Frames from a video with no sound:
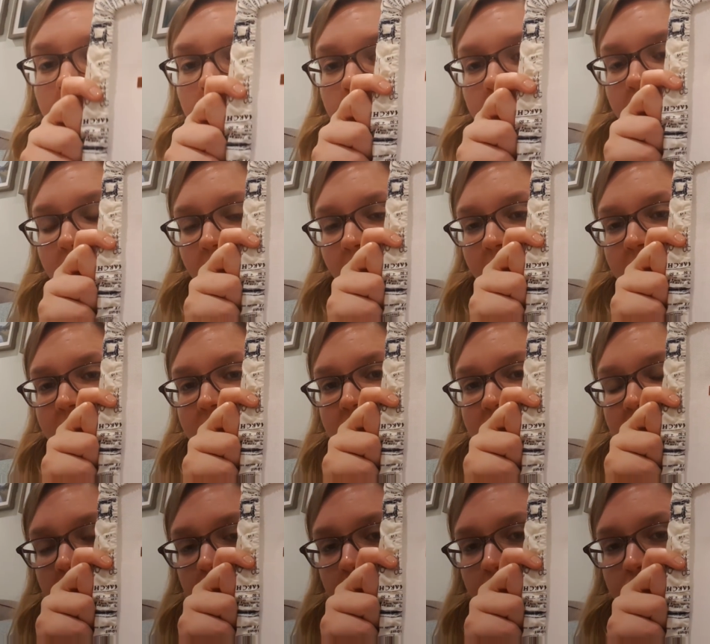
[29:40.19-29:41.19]
But yeah,
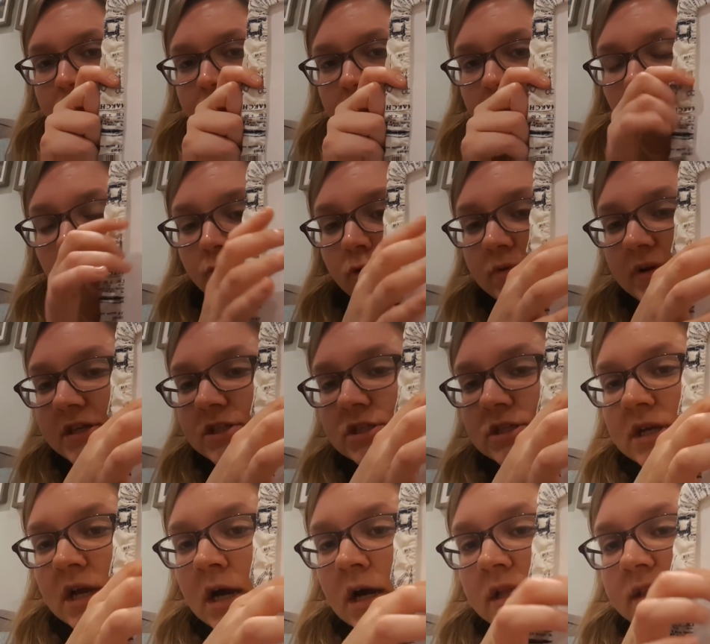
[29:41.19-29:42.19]
so I'll probably
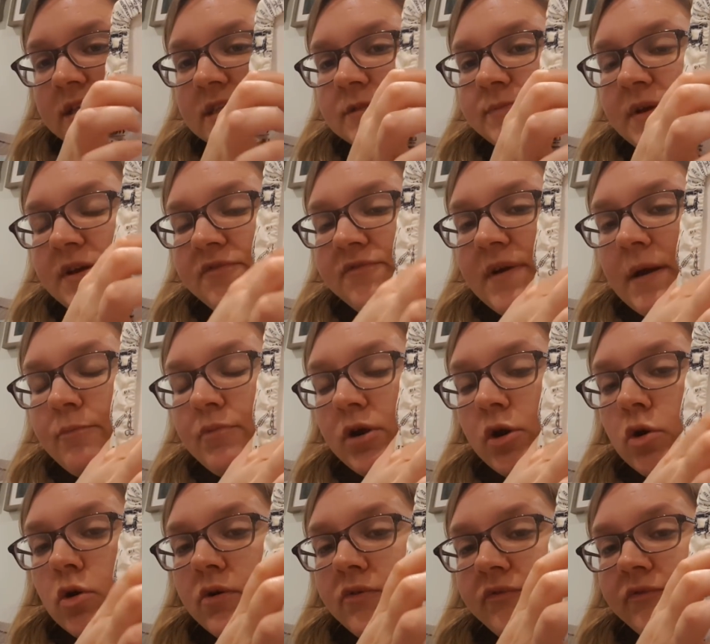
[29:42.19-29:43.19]
just cut this bit of
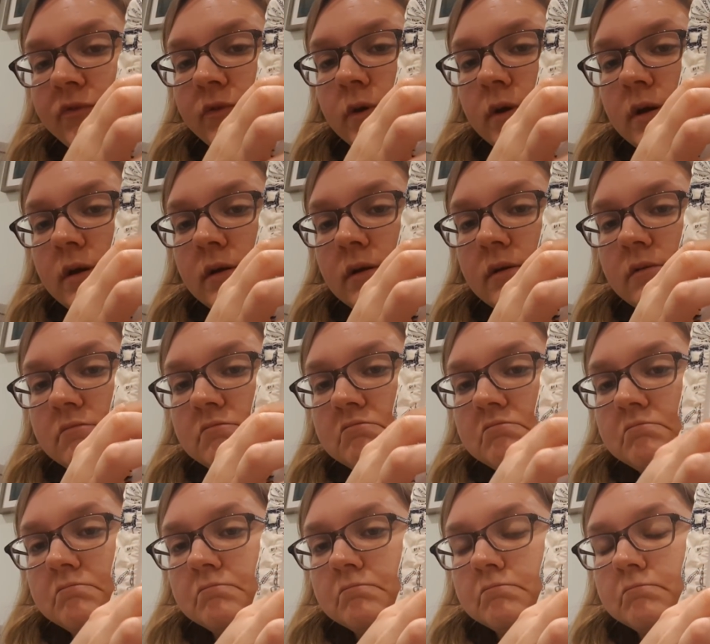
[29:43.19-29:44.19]
fabric off,
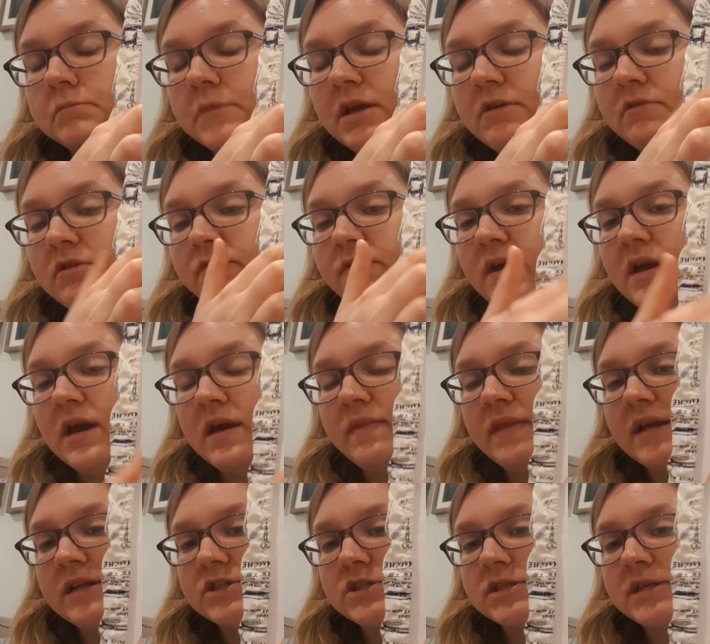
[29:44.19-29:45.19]
get rid of it, and
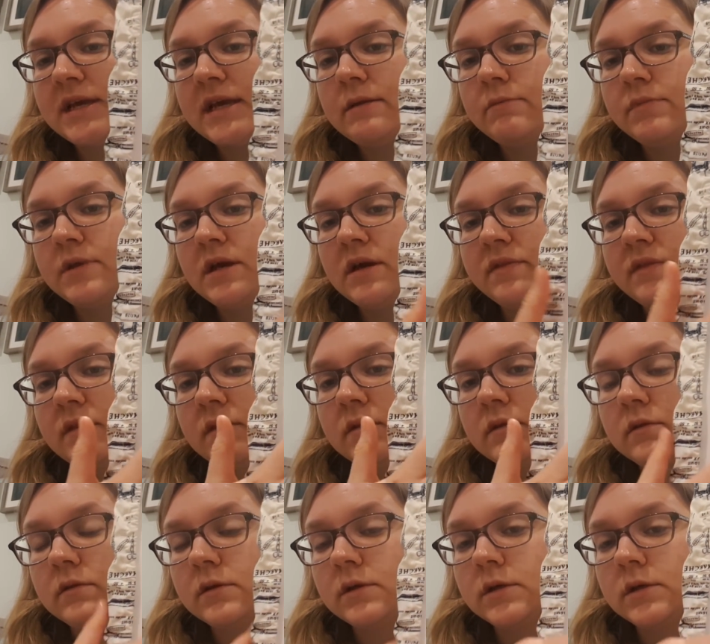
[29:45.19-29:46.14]
then just keep the other